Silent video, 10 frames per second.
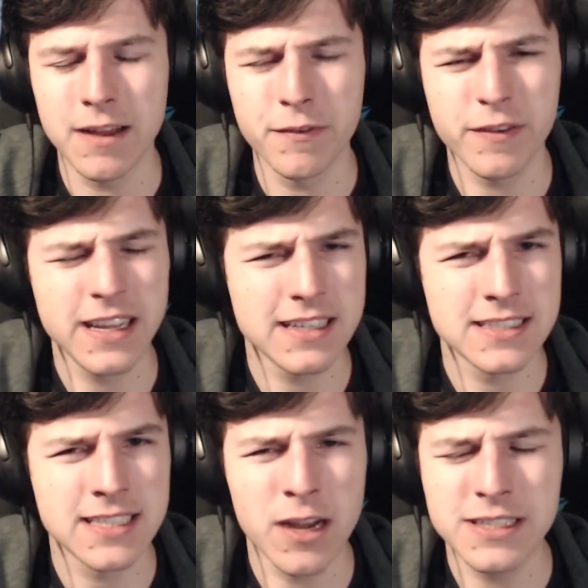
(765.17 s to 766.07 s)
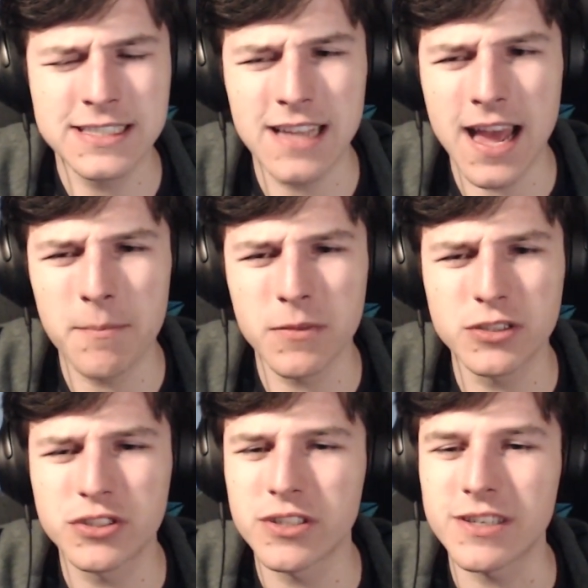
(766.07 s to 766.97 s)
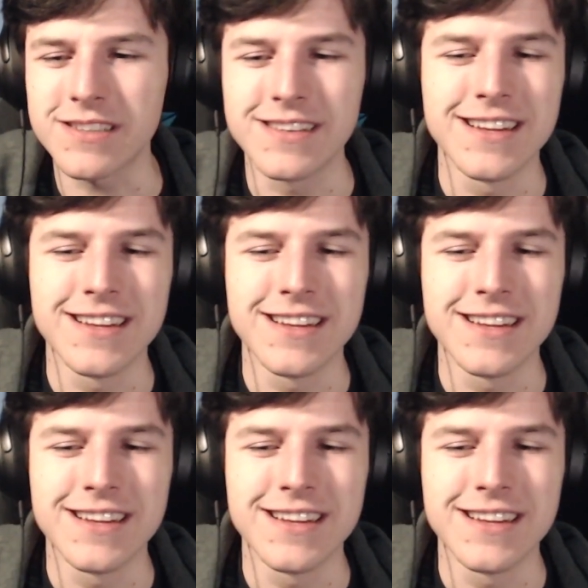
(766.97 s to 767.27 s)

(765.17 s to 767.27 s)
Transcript: I think it's how you say. I'm not sure.